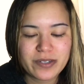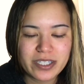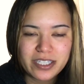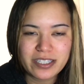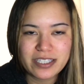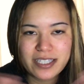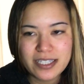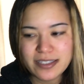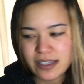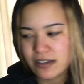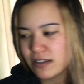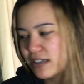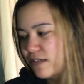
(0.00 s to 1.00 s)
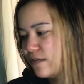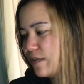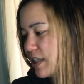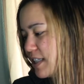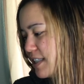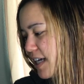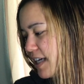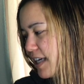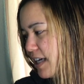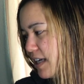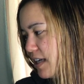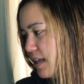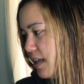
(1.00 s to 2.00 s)
We're gonna let that settle in for a
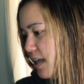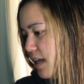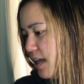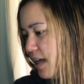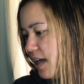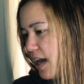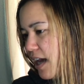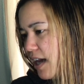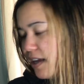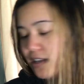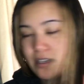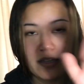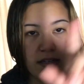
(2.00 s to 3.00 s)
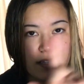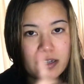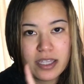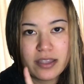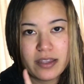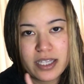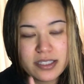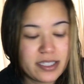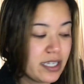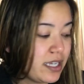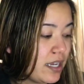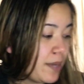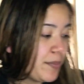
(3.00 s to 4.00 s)
second, and in that
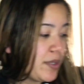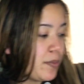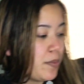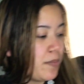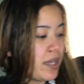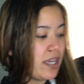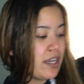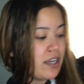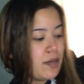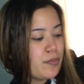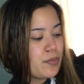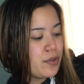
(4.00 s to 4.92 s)
second I'm gonna put my hair up